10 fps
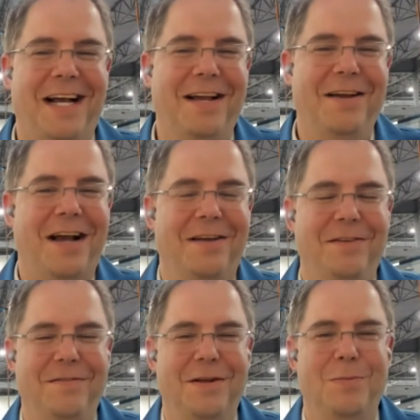
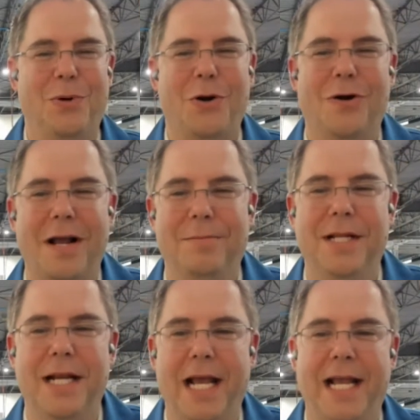I've even programmed
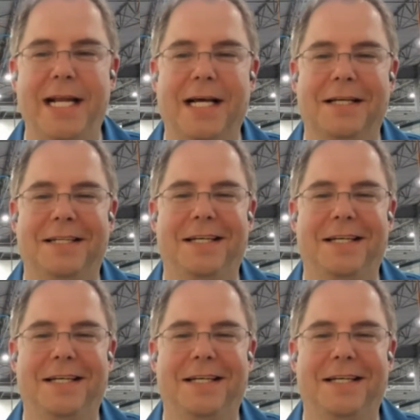in Ada.